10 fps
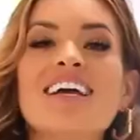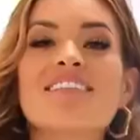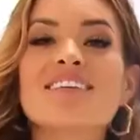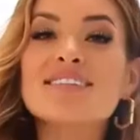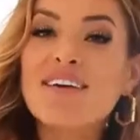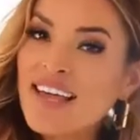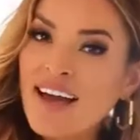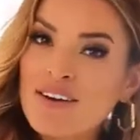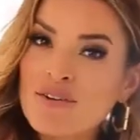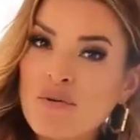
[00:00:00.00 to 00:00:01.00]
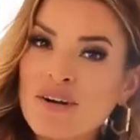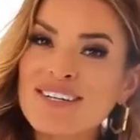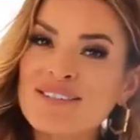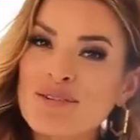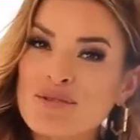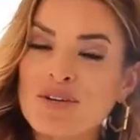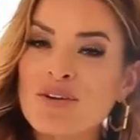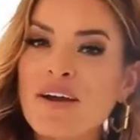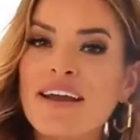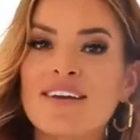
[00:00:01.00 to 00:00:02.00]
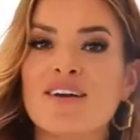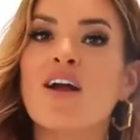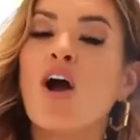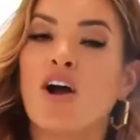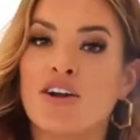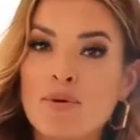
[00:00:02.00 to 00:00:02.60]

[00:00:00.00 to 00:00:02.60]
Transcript: The 7 categories in Social Curator are: